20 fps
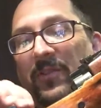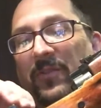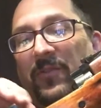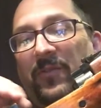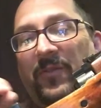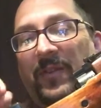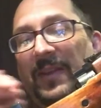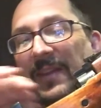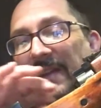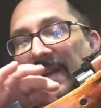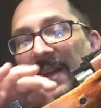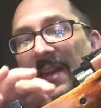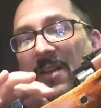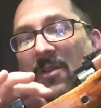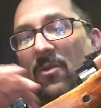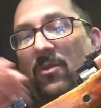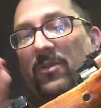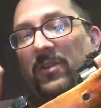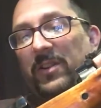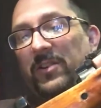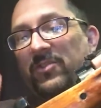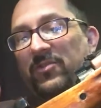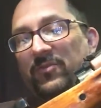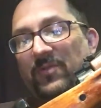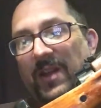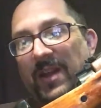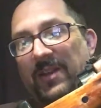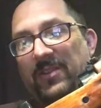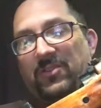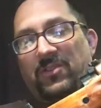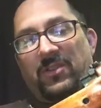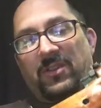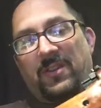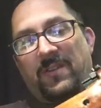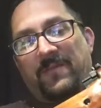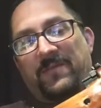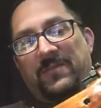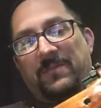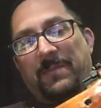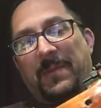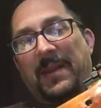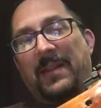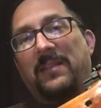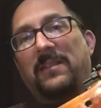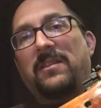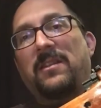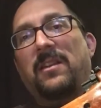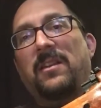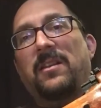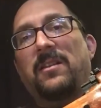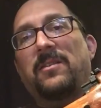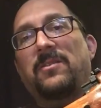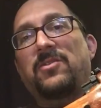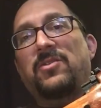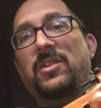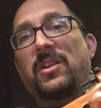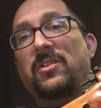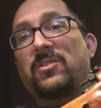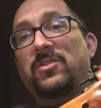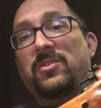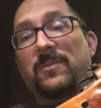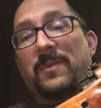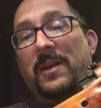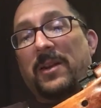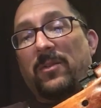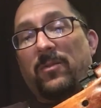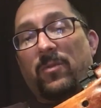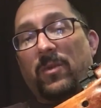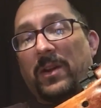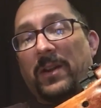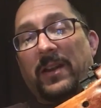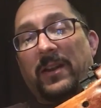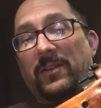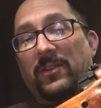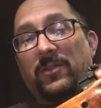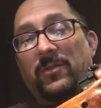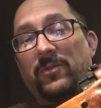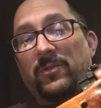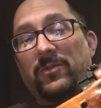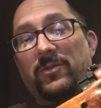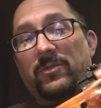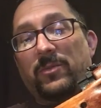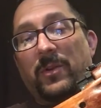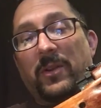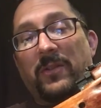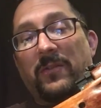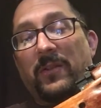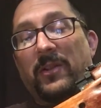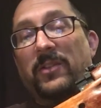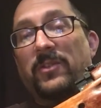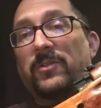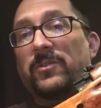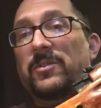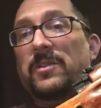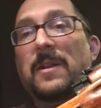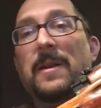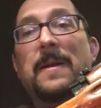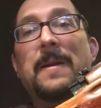feeding or extraction of spent shells, no matter what I use, whether I use